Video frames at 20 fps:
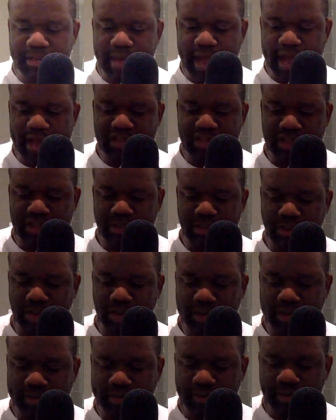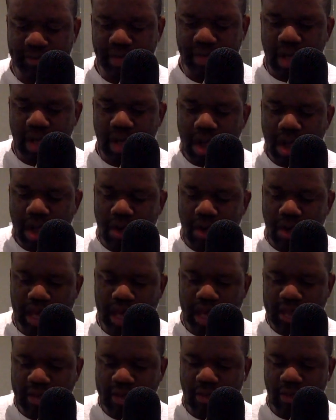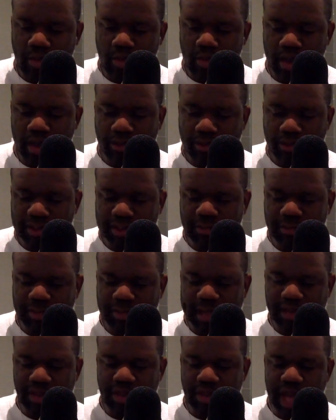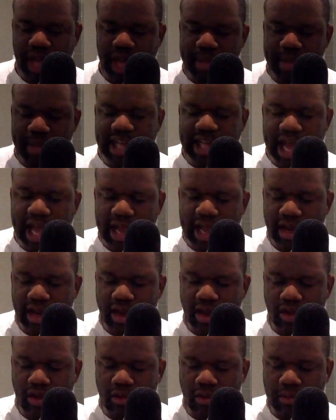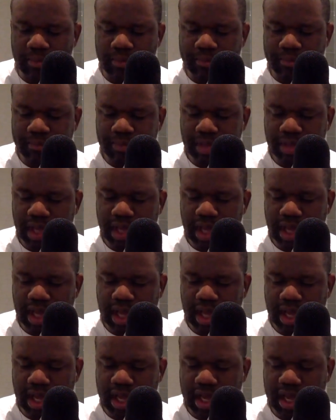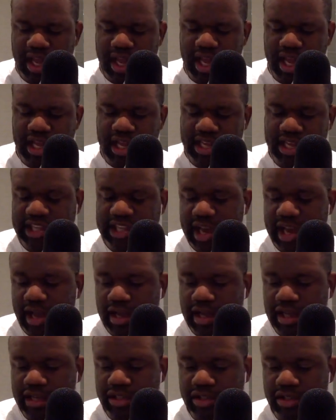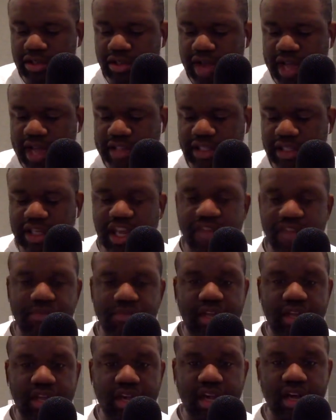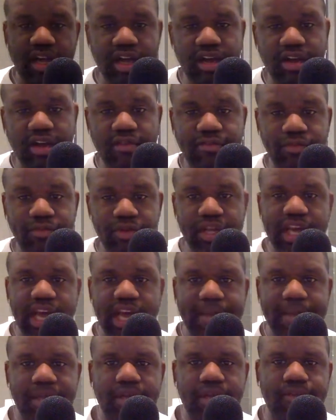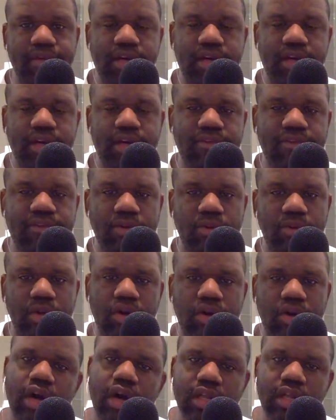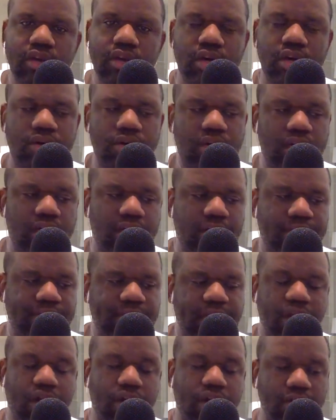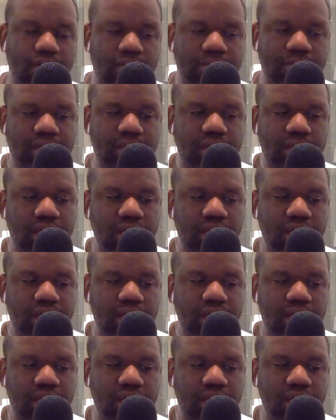Let me ask you this real quick. Okay, with respect to, because I know. And again, shout out, because you actually gave me a free copy of my one audio on not an audio book.